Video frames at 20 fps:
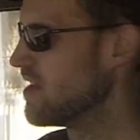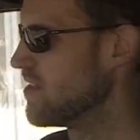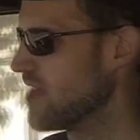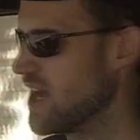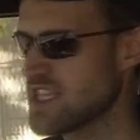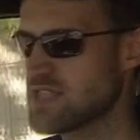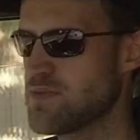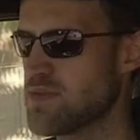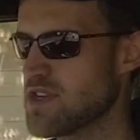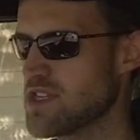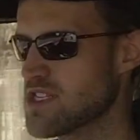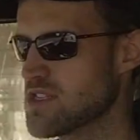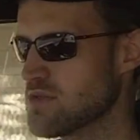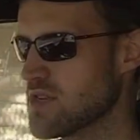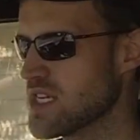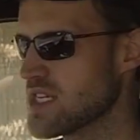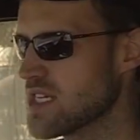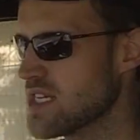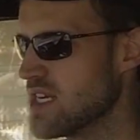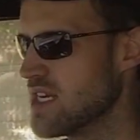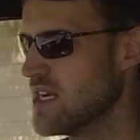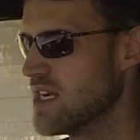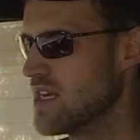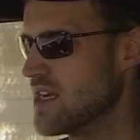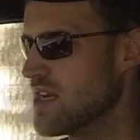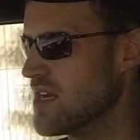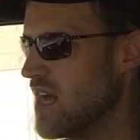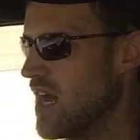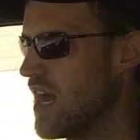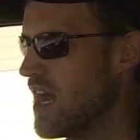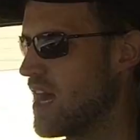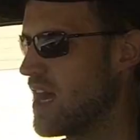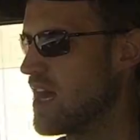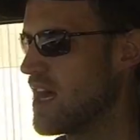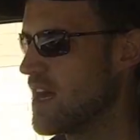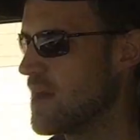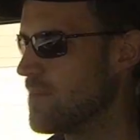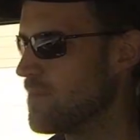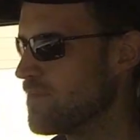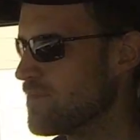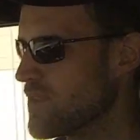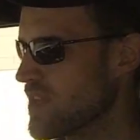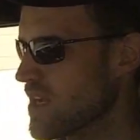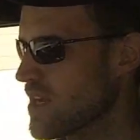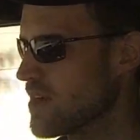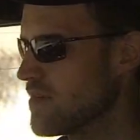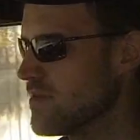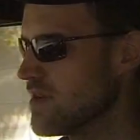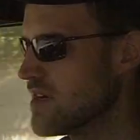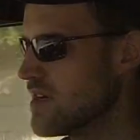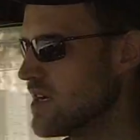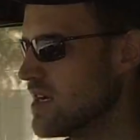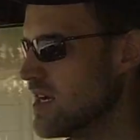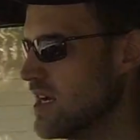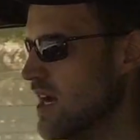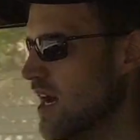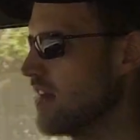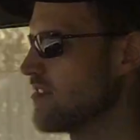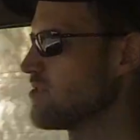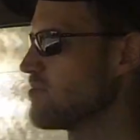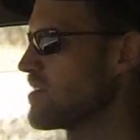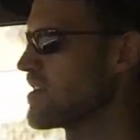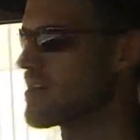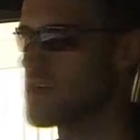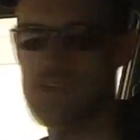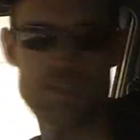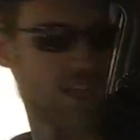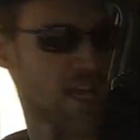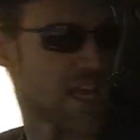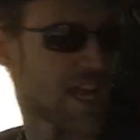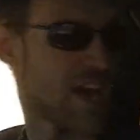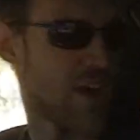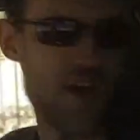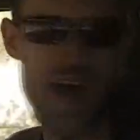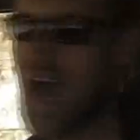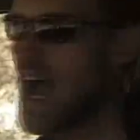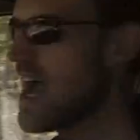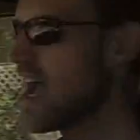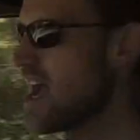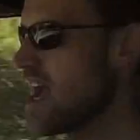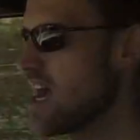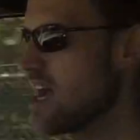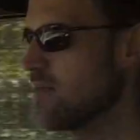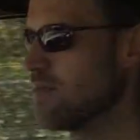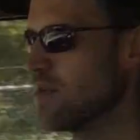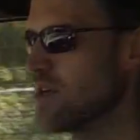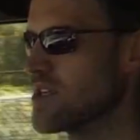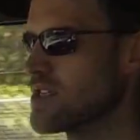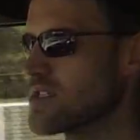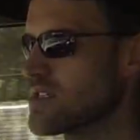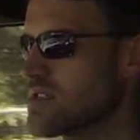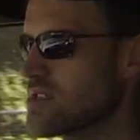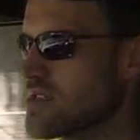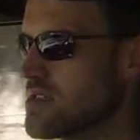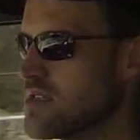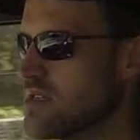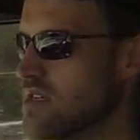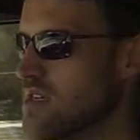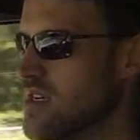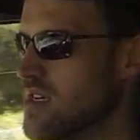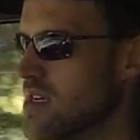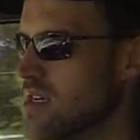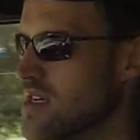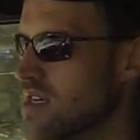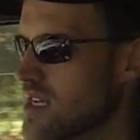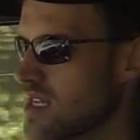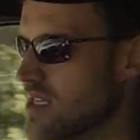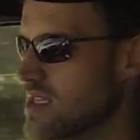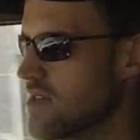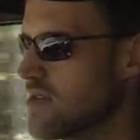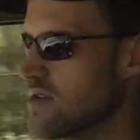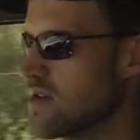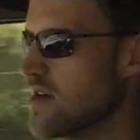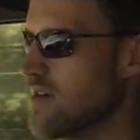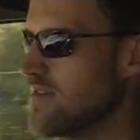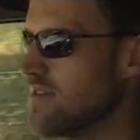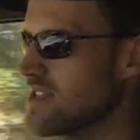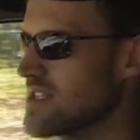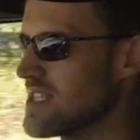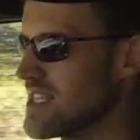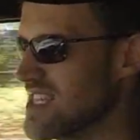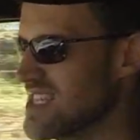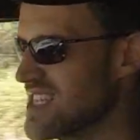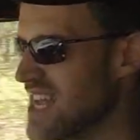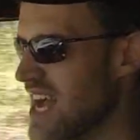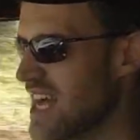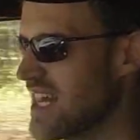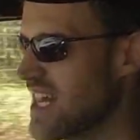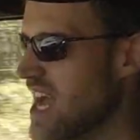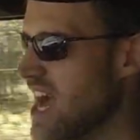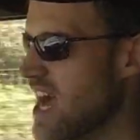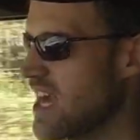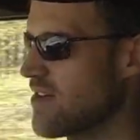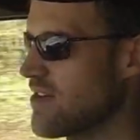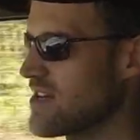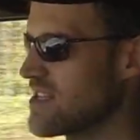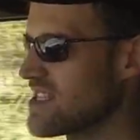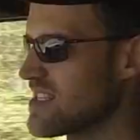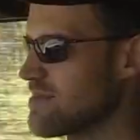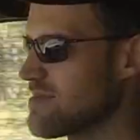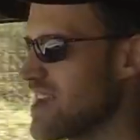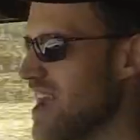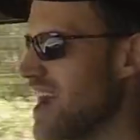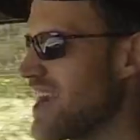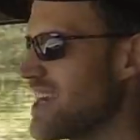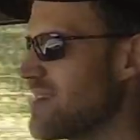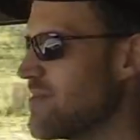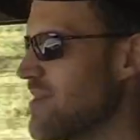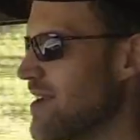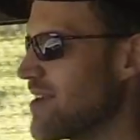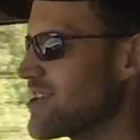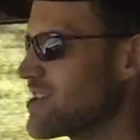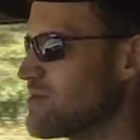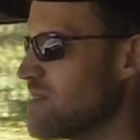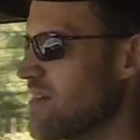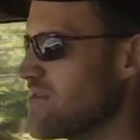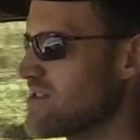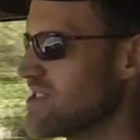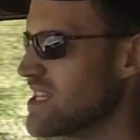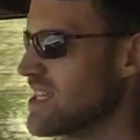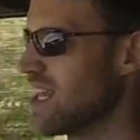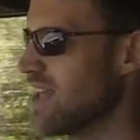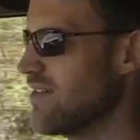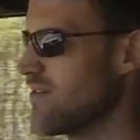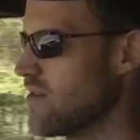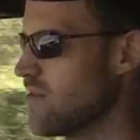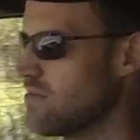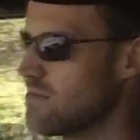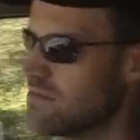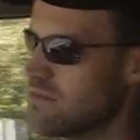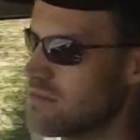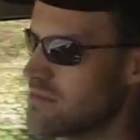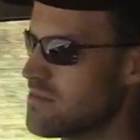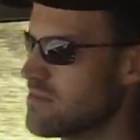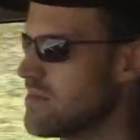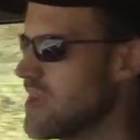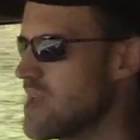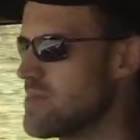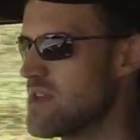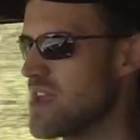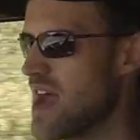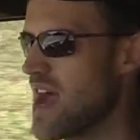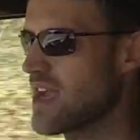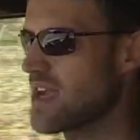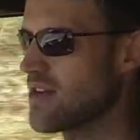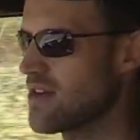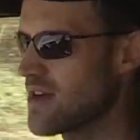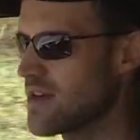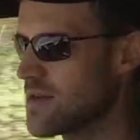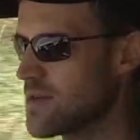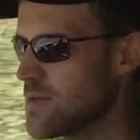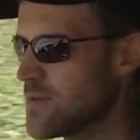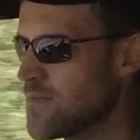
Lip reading: That's pretty sweet. You know, altimeter saying how high I am, which don't know if it's exactly accurate. It says I'm 90 meters above sea level. Maybe accurate.